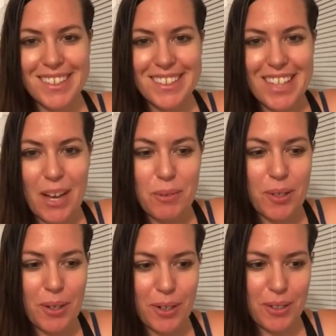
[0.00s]
that we
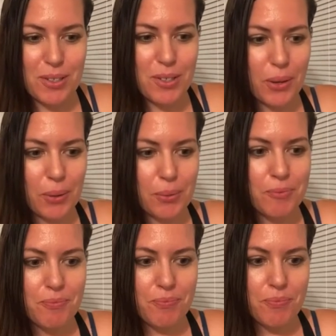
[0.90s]
are. So
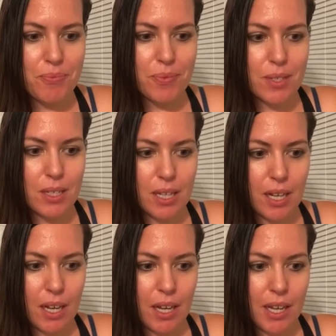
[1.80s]

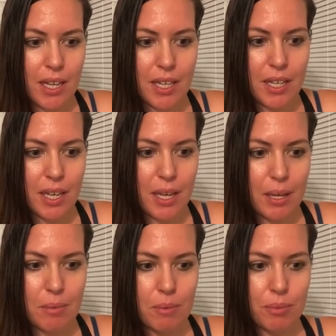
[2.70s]
I
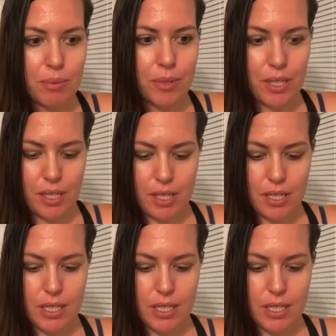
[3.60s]
am pretty